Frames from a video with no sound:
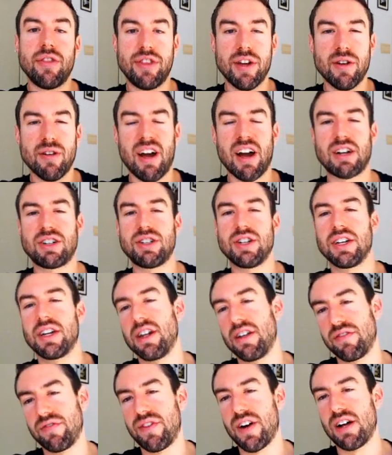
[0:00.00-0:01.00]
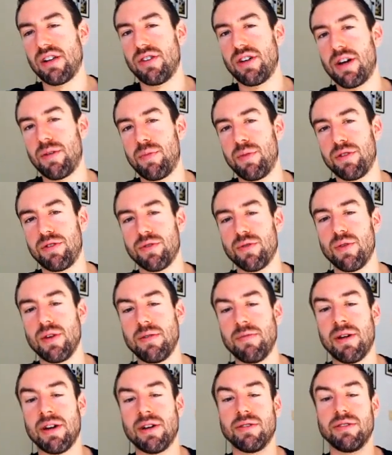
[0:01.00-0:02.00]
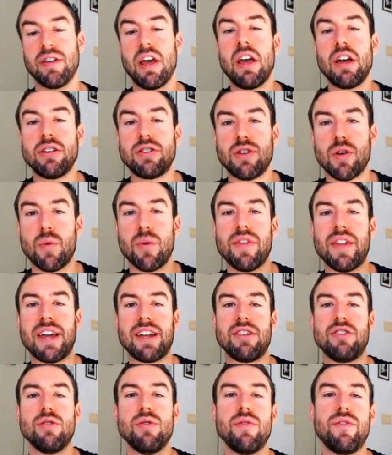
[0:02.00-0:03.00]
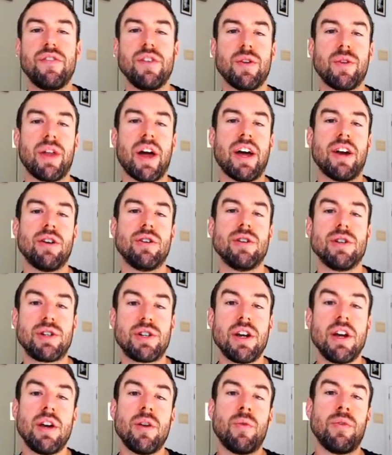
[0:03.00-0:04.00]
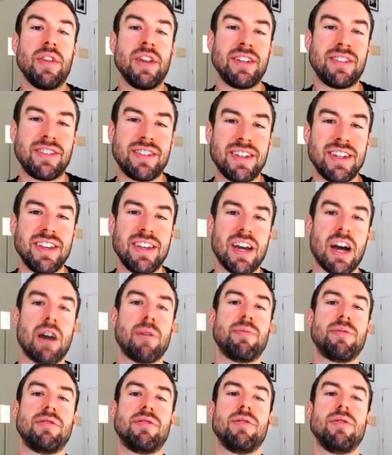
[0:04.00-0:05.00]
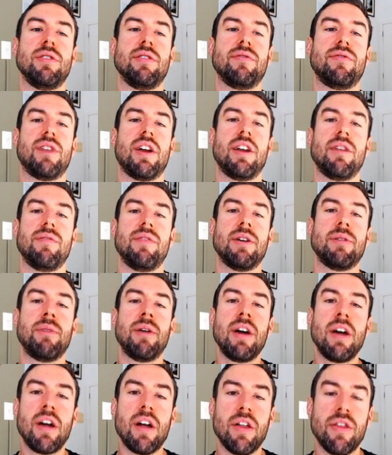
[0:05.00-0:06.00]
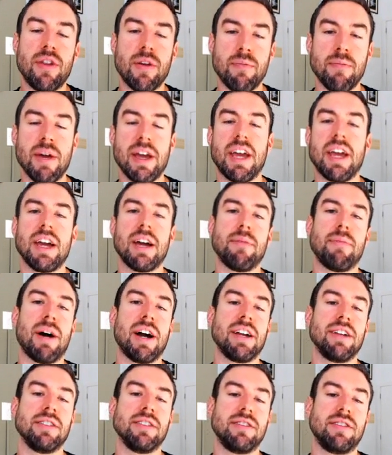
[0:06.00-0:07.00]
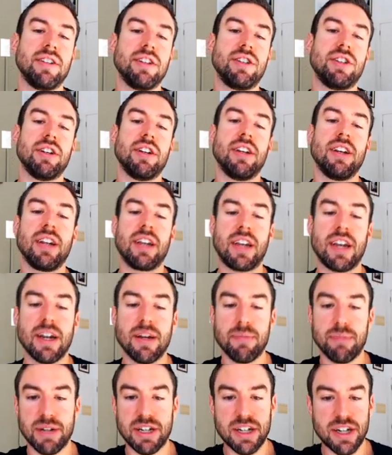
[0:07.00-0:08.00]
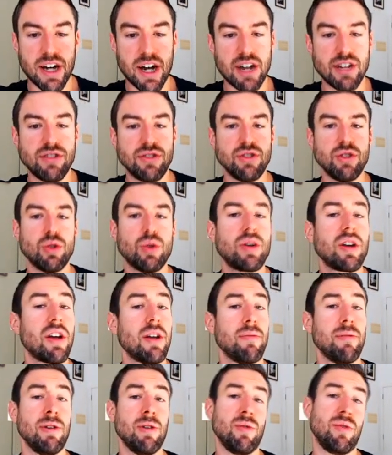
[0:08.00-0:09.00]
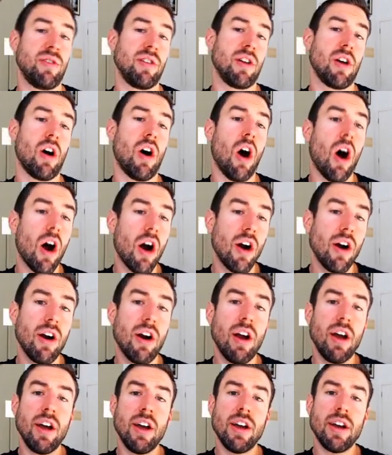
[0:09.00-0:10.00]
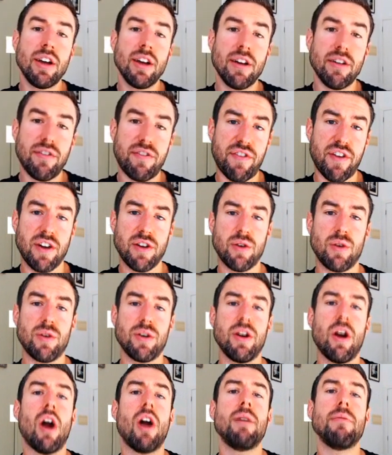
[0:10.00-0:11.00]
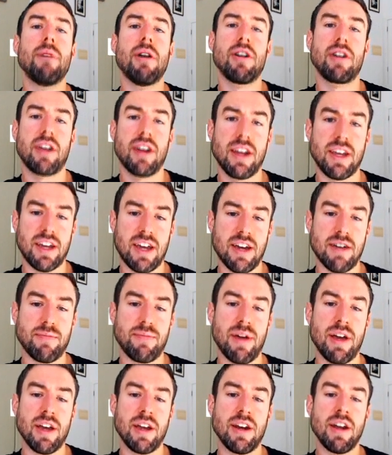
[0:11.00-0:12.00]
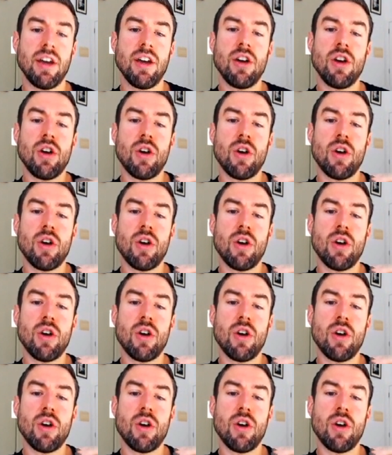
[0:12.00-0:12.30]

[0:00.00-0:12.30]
they're actually getting followed up with through emails. So when they do feel that urge, when they see the opportunity in front of them, they're making a buying decision. And again, because you're going to be using our funnel and our marketing campaign,